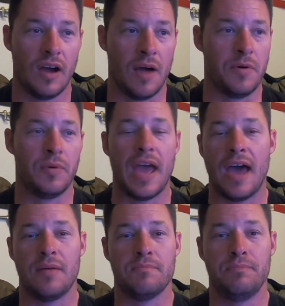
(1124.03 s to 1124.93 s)
I mean, we
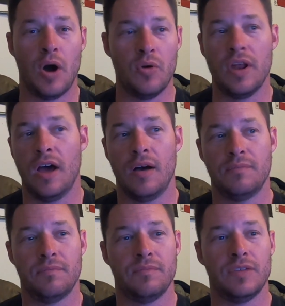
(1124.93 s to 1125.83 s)
had them bowed
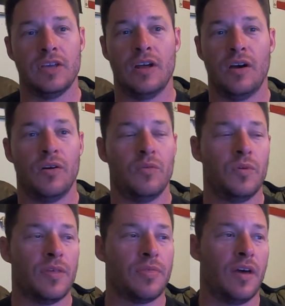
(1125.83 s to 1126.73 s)
up, you know,
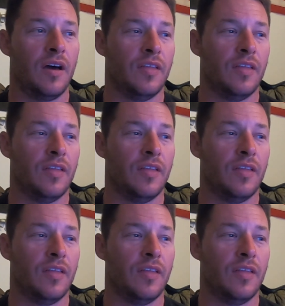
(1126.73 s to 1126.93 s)
with